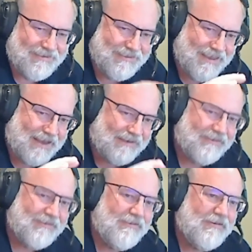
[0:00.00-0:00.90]

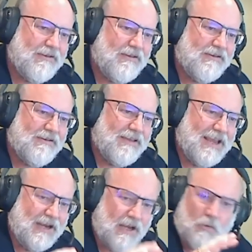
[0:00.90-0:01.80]
that
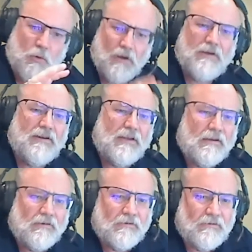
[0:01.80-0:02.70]
inequality
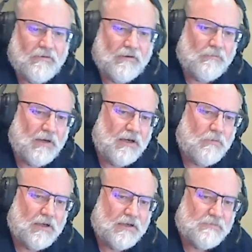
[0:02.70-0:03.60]
is in many
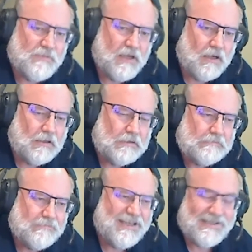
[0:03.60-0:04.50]
ways being
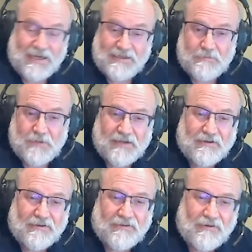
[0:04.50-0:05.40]

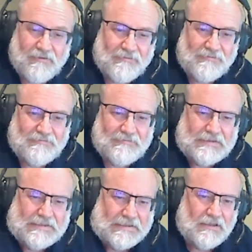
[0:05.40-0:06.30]
exacerbated. So
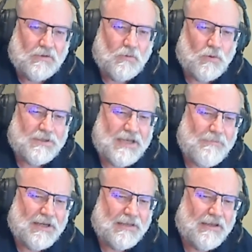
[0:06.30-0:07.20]
what's
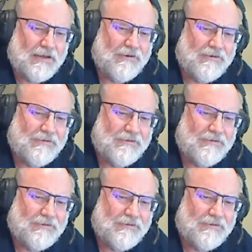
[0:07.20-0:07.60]
happening there?